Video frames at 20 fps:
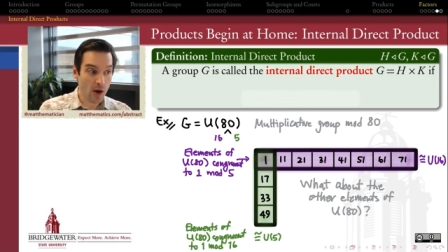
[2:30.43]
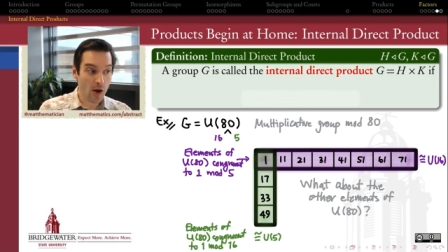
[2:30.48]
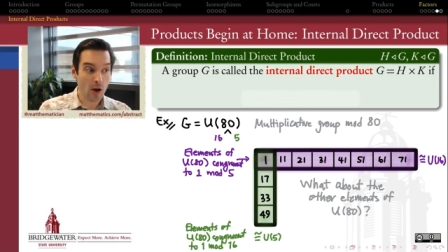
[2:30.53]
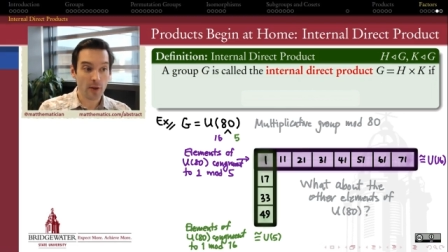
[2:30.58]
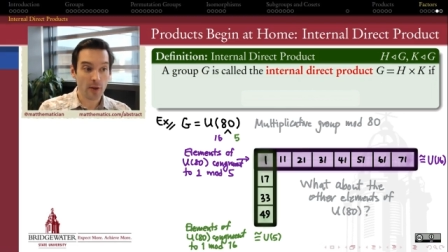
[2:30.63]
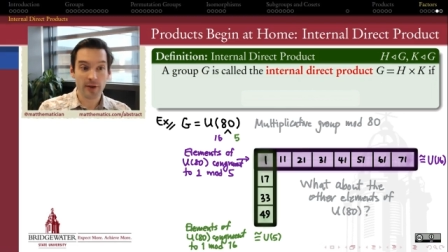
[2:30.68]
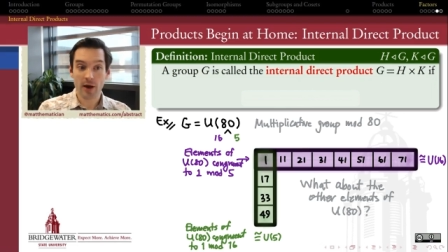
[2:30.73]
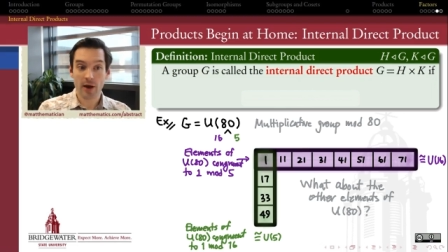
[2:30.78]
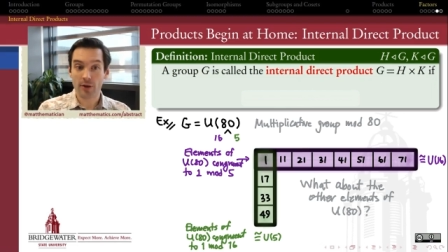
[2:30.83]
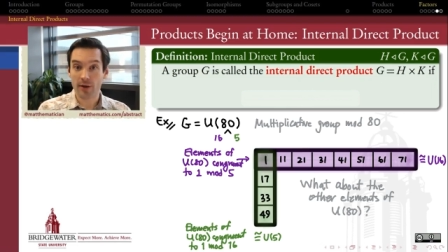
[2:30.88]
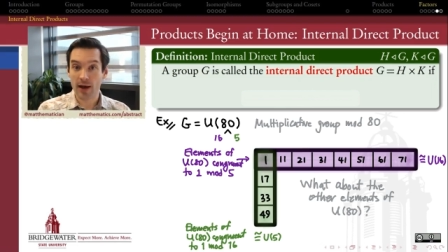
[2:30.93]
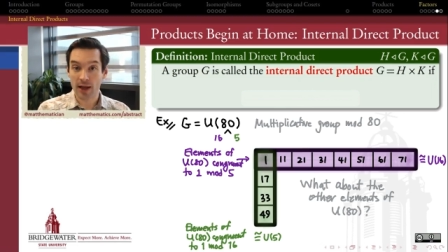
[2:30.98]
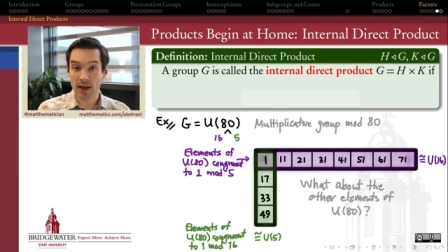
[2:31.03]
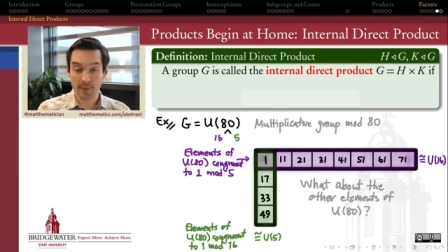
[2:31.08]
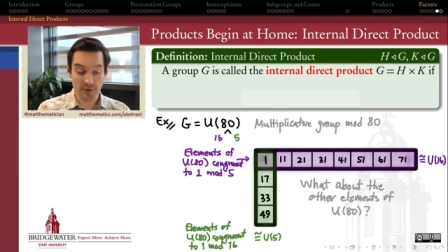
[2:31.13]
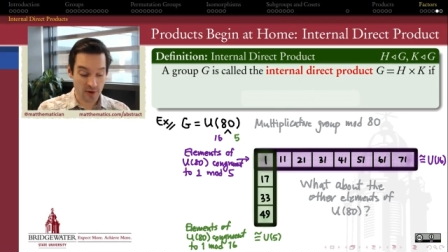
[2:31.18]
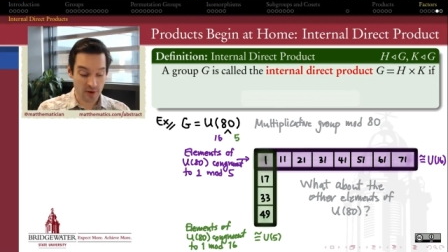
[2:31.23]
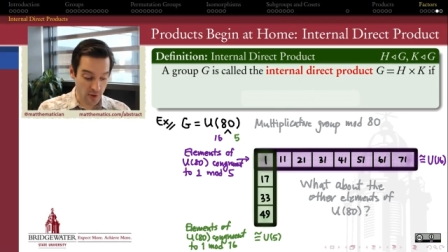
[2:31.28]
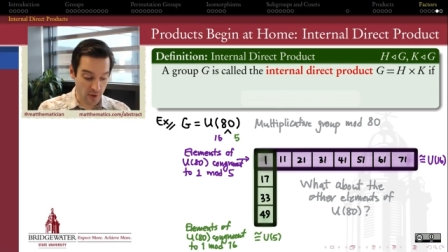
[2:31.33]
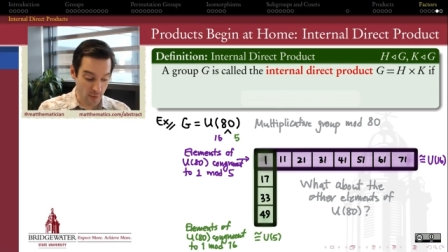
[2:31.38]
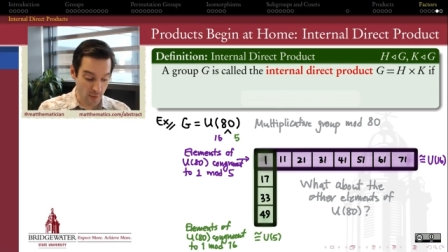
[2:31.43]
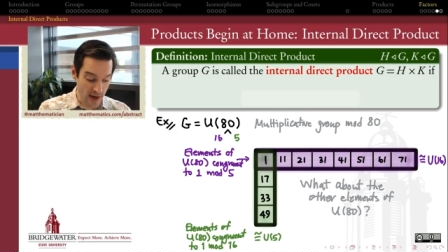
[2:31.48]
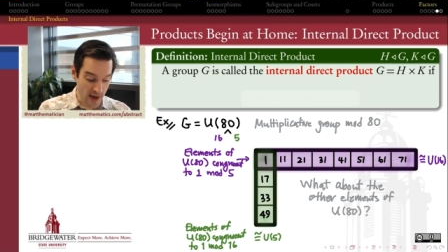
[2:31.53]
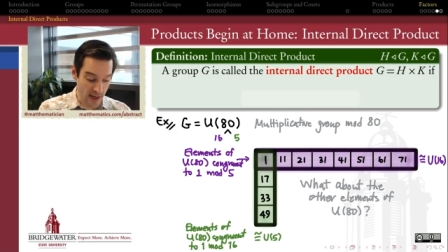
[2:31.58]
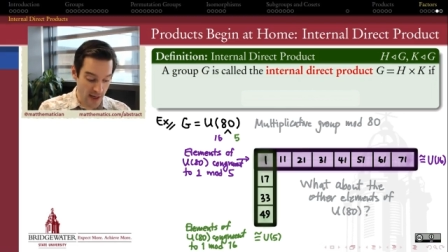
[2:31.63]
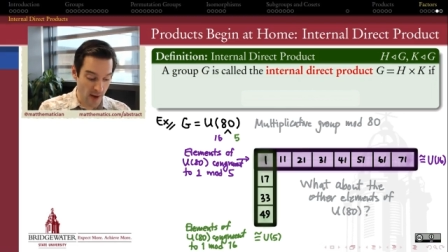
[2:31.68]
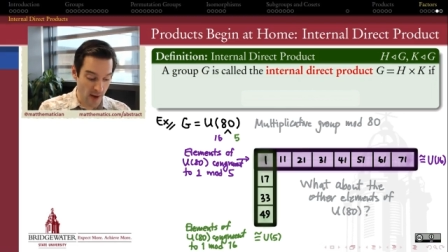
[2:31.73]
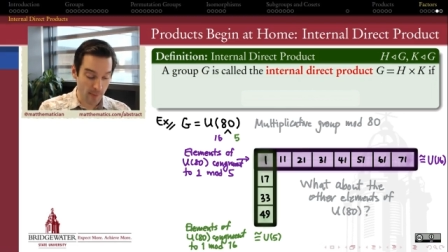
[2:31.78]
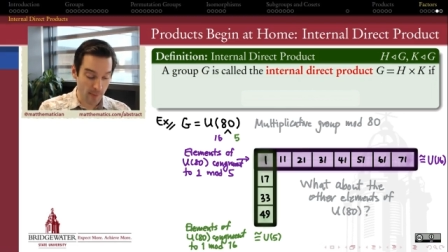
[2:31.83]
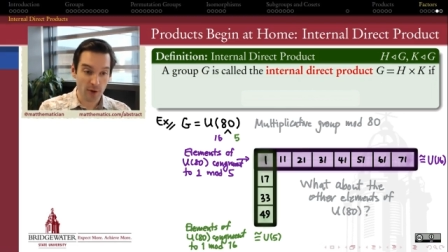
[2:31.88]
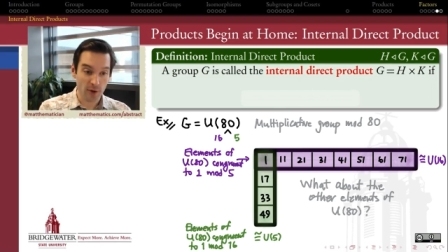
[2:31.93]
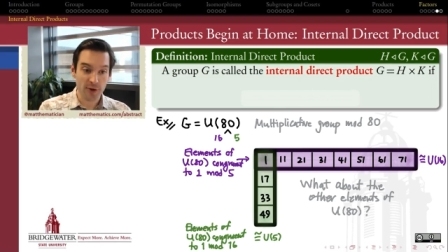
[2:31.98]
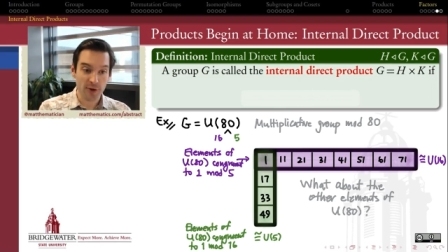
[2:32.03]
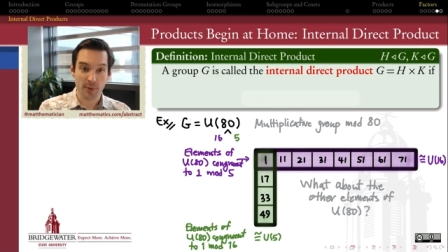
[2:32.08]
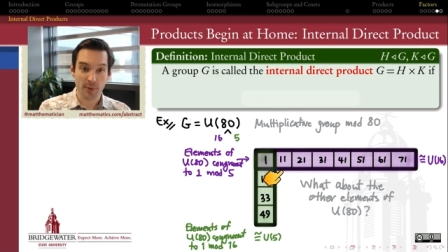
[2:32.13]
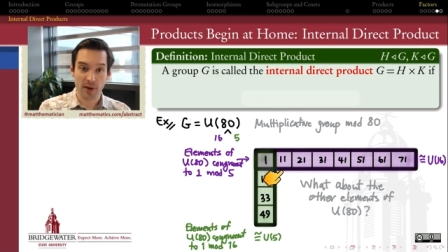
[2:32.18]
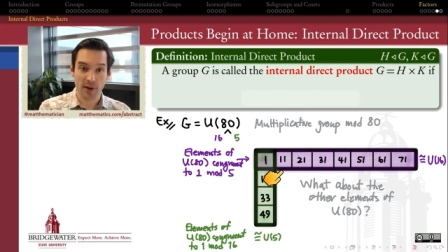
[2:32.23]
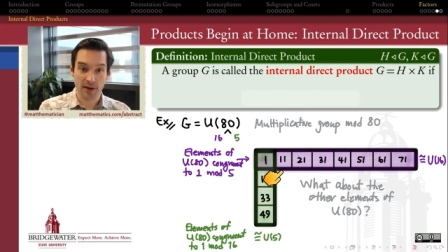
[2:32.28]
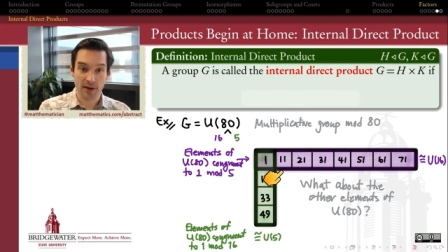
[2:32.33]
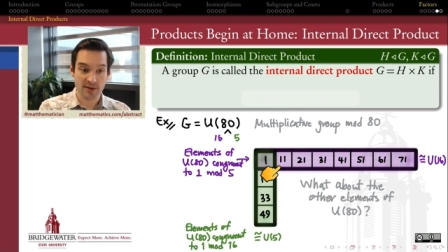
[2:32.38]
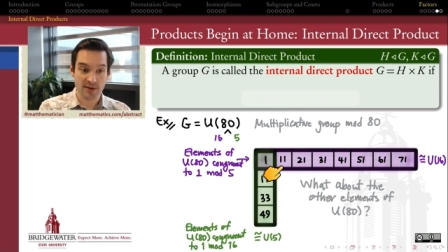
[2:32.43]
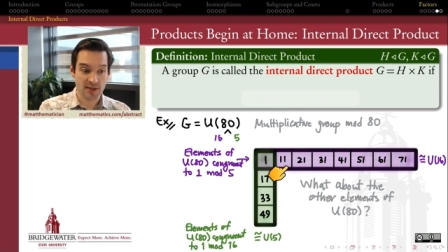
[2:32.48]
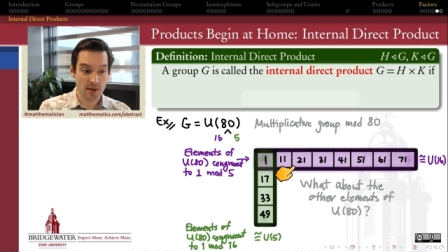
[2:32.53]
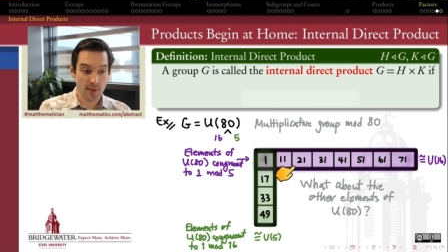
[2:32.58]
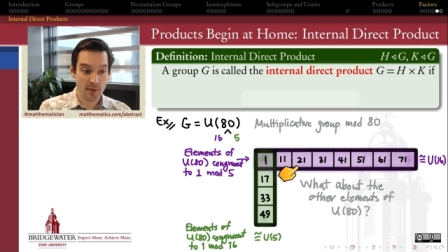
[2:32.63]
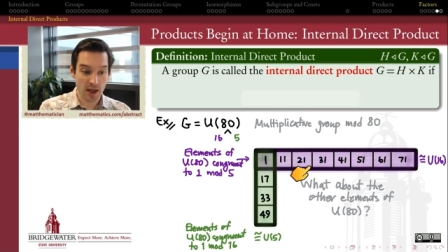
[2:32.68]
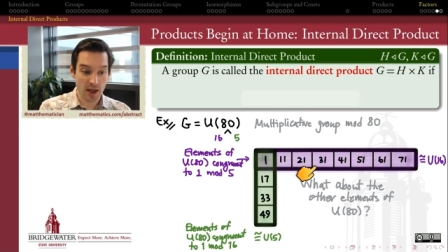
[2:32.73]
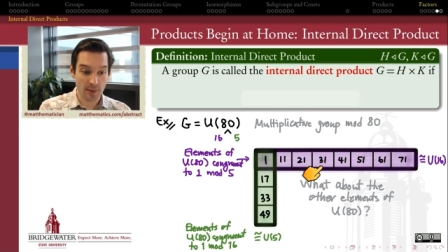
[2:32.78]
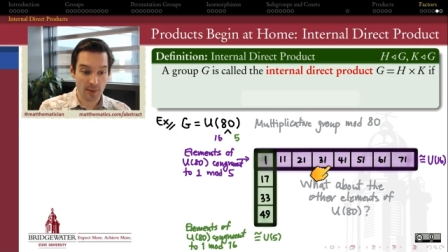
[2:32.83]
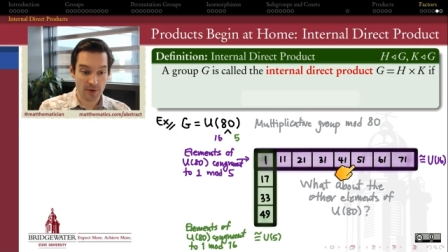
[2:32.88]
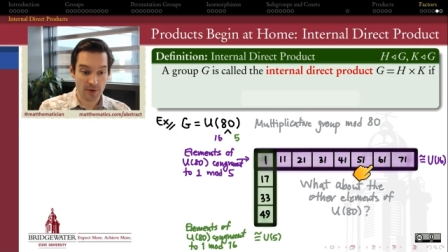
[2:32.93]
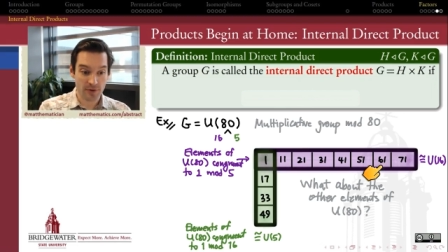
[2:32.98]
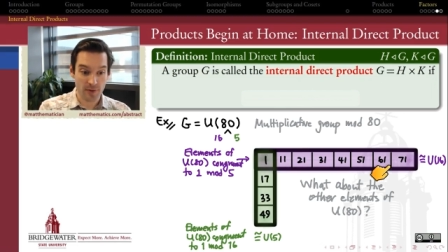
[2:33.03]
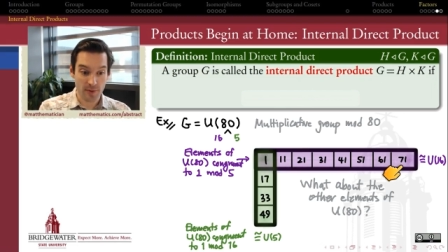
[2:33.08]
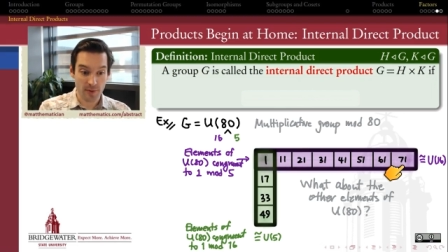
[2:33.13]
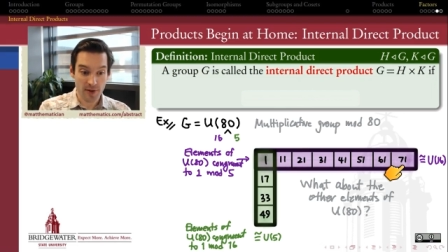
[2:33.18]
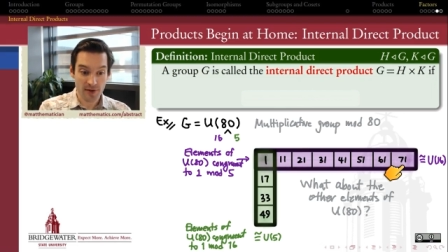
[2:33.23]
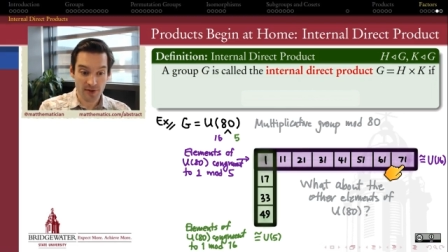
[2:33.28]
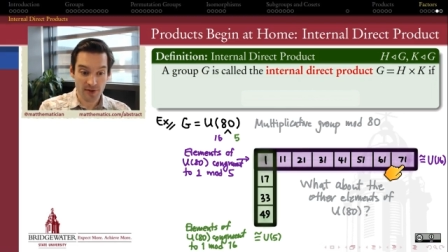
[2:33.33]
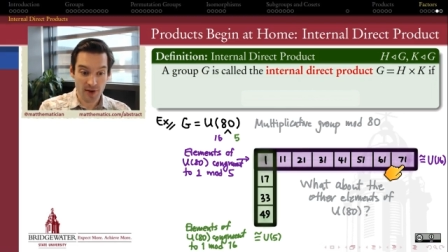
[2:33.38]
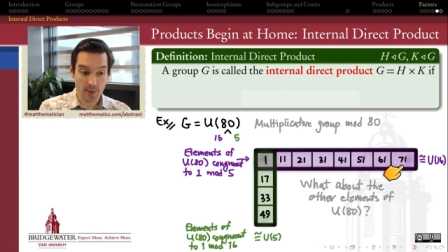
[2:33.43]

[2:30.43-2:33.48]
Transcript: all the other elements of U80 by multiplying some element from this